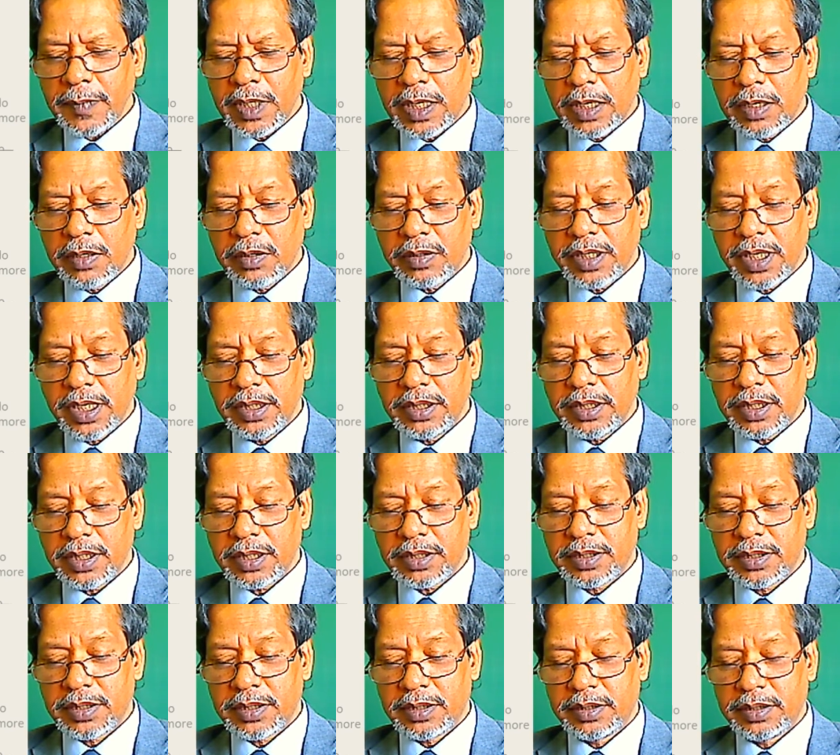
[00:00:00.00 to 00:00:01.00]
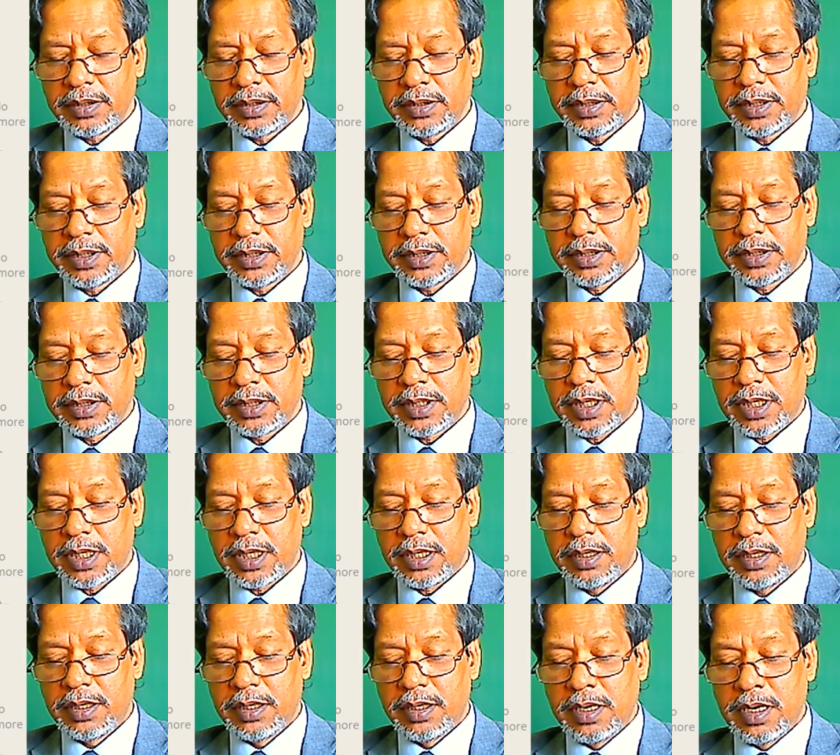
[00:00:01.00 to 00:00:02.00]
Okay, there are certain things that
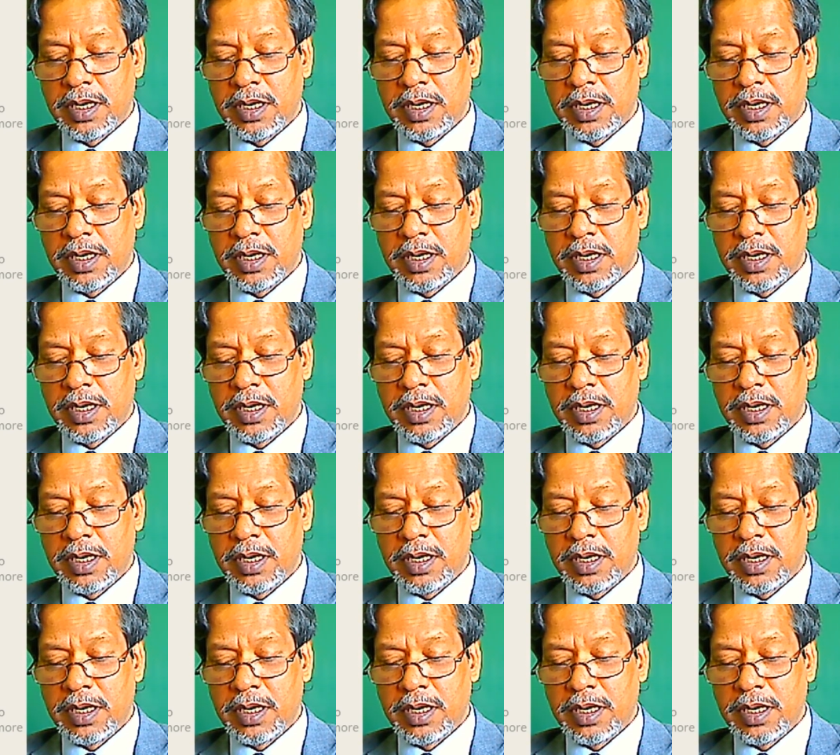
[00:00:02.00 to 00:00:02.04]
are